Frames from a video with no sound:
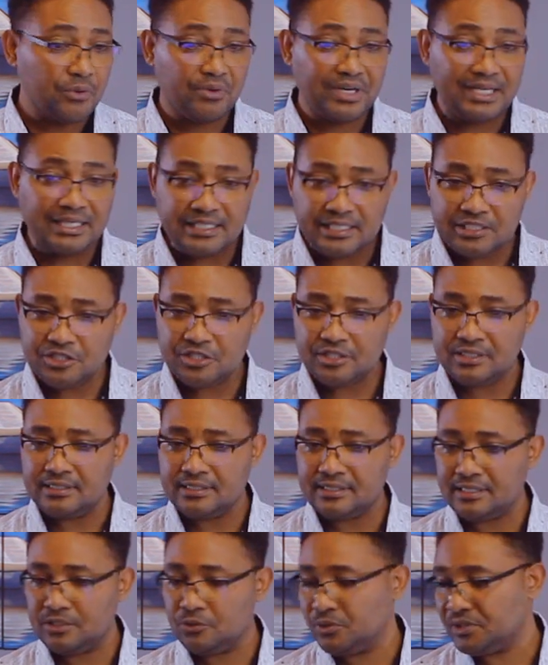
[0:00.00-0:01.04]
the
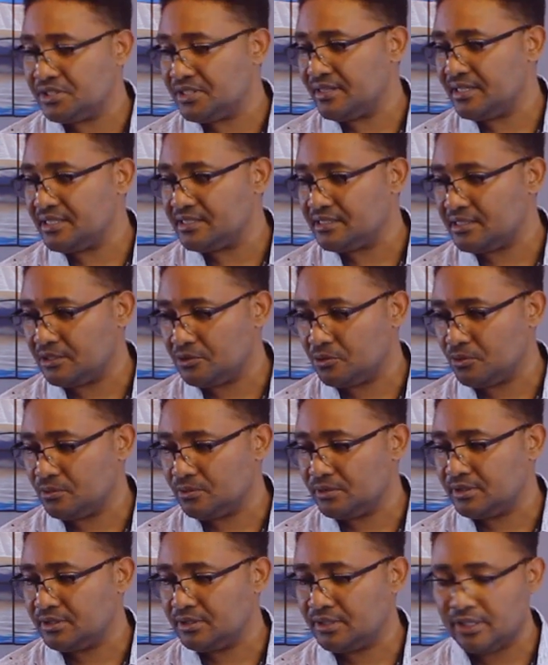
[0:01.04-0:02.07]
religions in which they
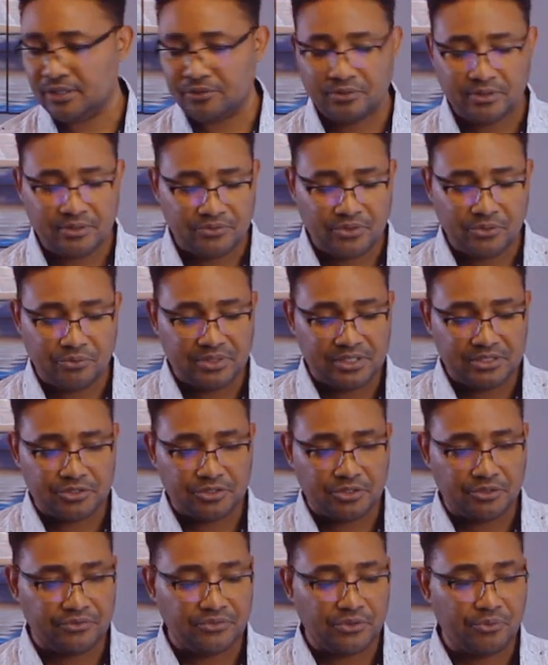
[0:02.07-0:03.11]
settled, or the
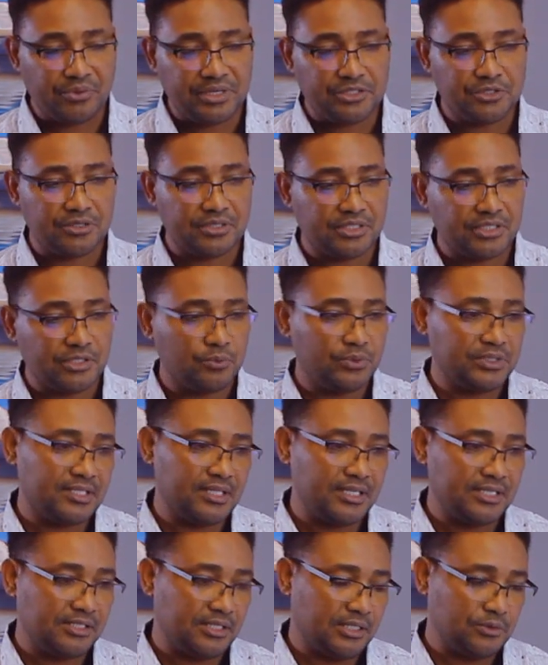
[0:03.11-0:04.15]
regions in which
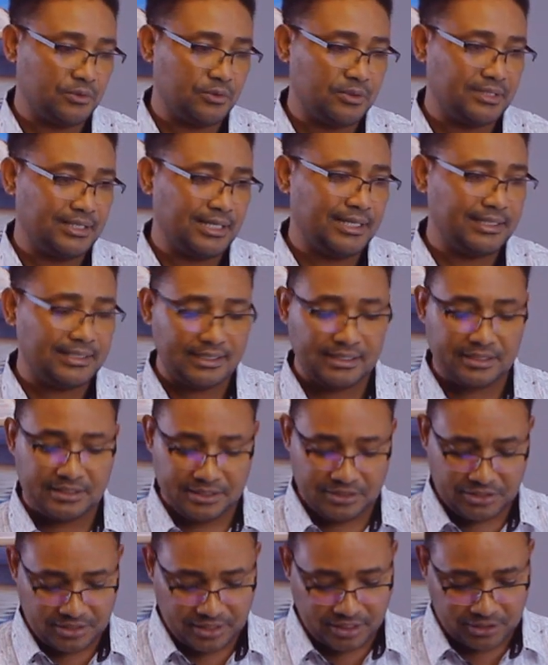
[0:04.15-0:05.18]
they settled at a later
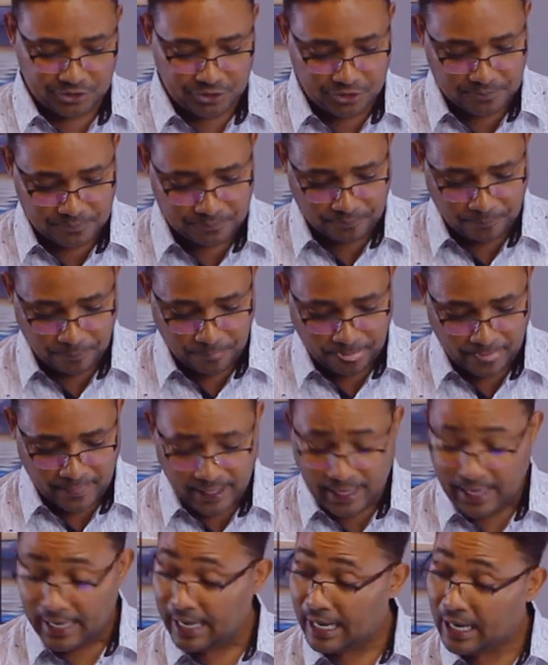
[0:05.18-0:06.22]
stage.
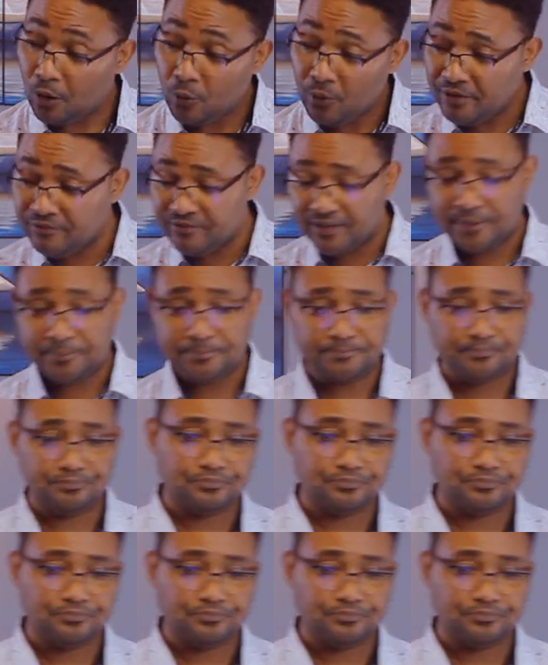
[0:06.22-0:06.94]
However,